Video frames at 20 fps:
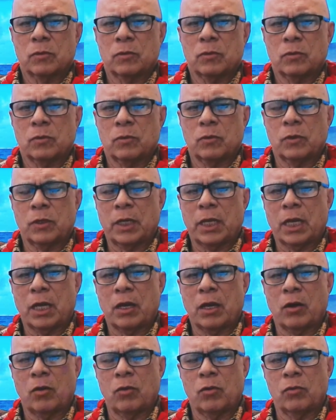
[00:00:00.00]
Ole
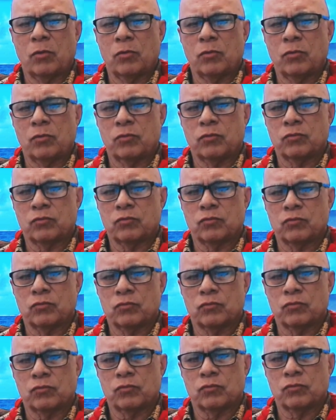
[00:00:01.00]
a'o
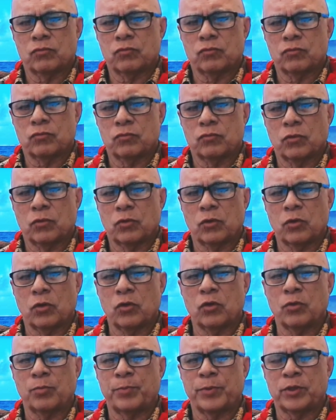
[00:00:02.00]

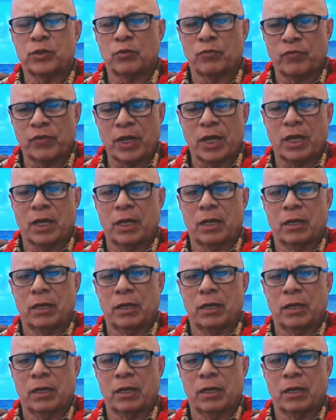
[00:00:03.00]
Oloolo pito va.